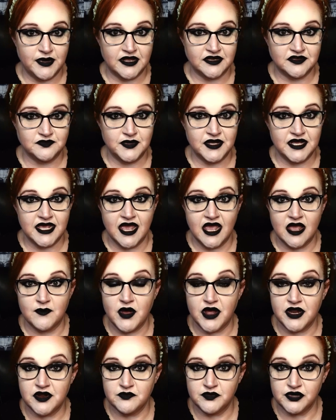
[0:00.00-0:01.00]
but
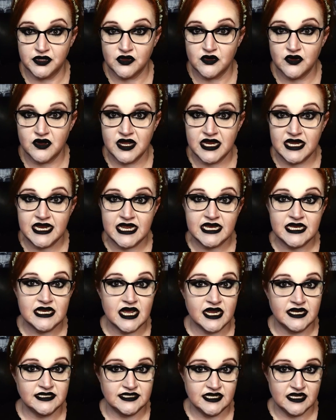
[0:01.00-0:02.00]
became unemployed in
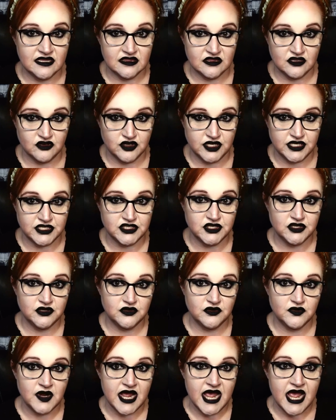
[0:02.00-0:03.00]

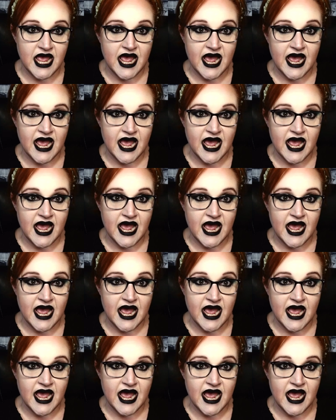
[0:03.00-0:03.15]
1932